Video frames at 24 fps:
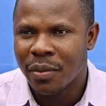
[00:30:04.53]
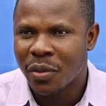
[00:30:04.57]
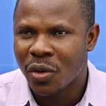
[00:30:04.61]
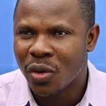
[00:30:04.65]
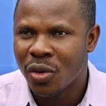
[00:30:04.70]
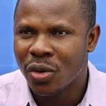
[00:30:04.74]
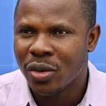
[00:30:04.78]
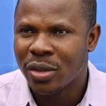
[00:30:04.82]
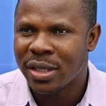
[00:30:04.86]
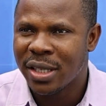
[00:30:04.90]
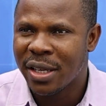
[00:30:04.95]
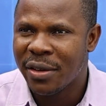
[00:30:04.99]

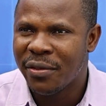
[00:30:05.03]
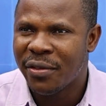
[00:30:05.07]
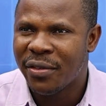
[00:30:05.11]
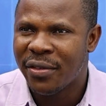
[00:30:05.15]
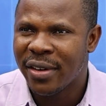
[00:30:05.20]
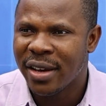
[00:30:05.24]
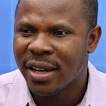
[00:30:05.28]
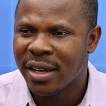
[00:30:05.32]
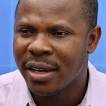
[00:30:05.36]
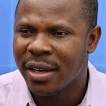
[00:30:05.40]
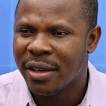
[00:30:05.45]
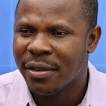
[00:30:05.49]
Because the
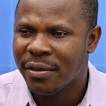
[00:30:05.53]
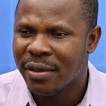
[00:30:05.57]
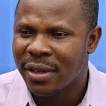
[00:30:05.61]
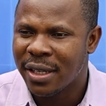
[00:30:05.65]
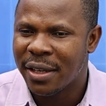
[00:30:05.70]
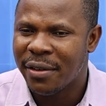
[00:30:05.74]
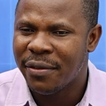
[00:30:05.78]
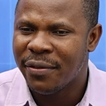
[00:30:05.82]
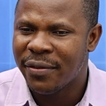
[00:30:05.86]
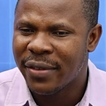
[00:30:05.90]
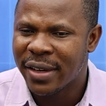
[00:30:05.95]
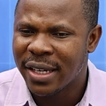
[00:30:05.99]

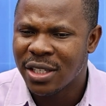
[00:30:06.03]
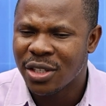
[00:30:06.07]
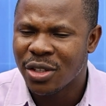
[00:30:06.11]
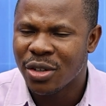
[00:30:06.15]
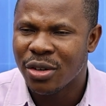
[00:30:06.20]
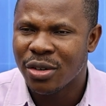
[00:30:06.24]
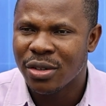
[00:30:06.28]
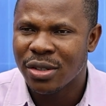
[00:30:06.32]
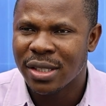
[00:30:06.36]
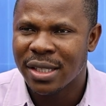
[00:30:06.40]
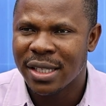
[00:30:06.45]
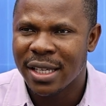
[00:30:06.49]

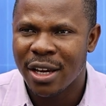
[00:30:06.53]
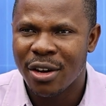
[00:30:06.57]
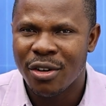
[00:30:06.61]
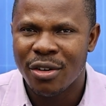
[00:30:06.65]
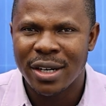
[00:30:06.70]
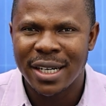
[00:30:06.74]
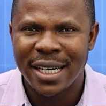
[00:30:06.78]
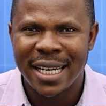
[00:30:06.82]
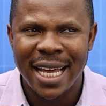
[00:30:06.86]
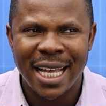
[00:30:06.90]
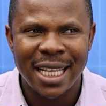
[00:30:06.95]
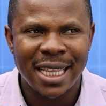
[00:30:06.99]
investors they
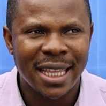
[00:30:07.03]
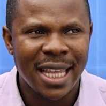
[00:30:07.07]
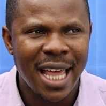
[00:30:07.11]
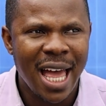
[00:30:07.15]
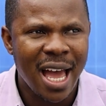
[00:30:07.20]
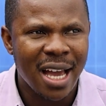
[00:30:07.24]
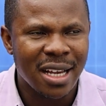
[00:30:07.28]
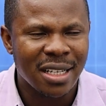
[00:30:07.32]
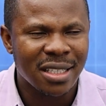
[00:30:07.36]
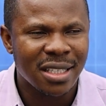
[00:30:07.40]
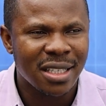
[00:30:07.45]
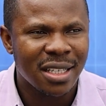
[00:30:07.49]
are
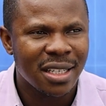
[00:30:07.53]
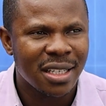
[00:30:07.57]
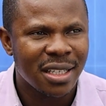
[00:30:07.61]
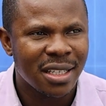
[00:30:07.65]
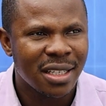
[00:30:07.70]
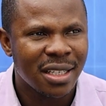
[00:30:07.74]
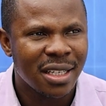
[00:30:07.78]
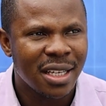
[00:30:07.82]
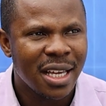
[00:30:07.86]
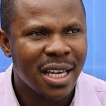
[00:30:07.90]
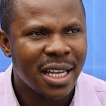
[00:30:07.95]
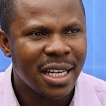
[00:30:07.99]
taxed.
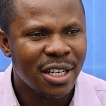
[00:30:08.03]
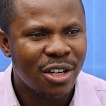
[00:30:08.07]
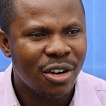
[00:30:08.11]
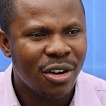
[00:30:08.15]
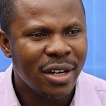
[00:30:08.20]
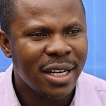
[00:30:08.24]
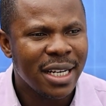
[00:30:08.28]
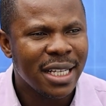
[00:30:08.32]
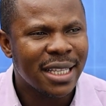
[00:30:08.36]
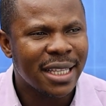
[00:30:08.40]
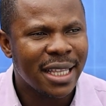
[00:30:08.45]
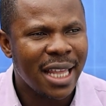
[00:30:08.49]
They
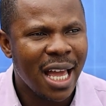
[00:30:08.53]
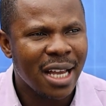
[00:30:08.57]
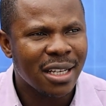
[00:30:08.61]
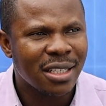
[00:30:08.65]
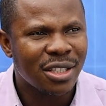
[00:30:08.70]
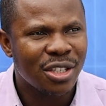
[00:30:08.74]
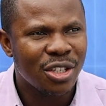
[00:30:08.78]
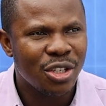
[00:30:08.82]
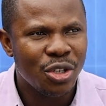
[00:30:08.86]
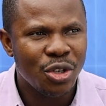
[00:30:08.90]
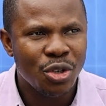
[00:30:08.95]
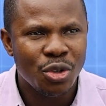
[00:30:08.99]
already
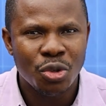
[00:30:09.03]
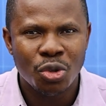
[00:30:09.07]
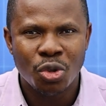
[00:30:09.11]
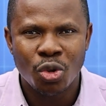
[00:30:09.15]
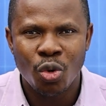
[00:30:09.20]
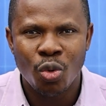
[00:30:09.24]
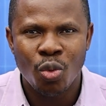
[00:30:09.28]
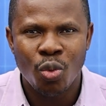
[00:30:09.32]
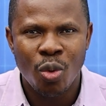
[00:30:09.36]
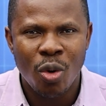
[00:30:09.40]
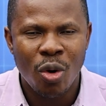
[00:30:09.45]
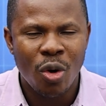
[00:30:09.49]
taxed you
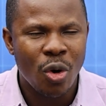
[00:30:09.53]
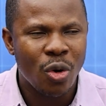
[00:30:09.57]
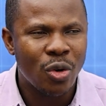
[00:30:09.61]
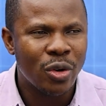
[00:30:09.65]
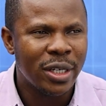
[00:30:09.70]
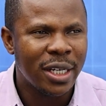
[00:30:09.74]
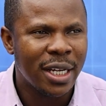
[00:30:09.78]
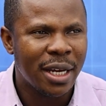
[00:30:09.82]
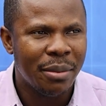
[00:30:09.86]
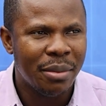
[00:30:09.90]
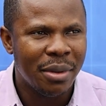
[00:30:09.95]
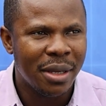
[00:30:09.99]
to work
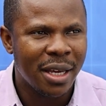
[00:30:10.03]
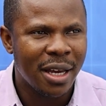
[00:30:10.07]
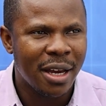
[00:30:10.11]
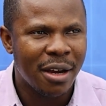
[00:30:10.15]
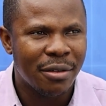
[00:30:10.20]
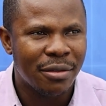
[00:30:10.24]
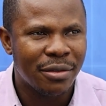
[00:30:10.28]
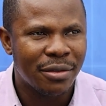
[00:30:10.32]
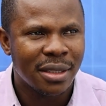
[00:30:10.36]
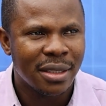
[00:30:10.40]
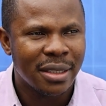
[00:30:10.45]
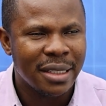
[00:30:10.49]
on their behalf.
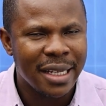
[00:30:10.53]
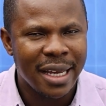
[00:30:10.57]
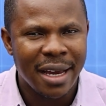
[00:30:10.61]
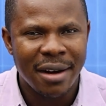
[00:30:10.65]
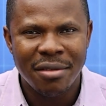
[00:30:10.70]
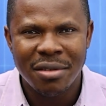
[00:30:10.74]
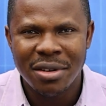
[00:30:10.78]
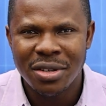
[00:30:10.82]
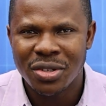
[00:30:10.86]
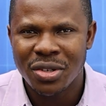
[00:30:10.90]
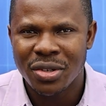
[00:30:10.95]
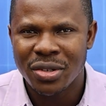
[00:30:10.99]

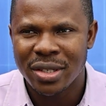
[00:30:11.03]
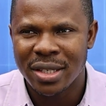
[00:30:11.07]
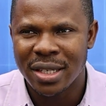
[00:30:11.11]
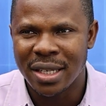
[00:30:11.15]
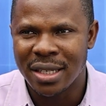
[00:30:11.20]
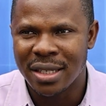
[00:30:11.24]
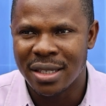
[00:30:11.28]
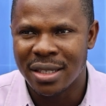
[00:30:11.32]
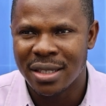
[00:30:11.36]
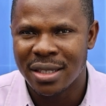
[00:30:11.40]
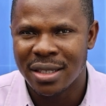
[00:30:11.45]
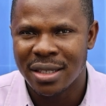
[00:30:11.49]
Their
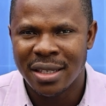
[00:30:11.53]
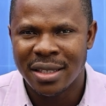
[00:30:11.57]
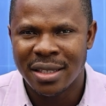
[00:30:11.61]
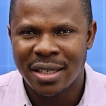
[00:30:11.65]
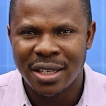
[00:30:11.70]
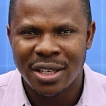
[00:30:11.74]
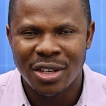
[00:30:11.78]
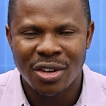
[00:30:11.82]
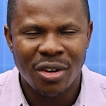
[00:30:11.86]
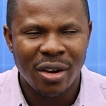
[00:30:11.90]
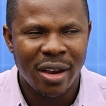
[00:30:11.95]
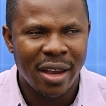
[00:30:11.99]
resources is
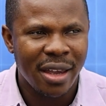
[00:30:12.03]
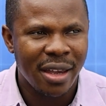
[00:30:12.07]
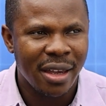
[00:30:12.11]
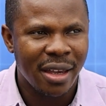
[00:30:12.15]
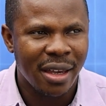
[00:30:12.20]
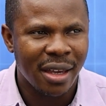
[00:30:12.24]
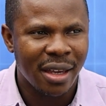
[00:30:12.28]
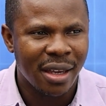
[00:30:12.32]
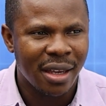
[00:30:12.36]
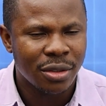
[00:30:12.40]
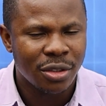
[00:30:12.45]
in your care.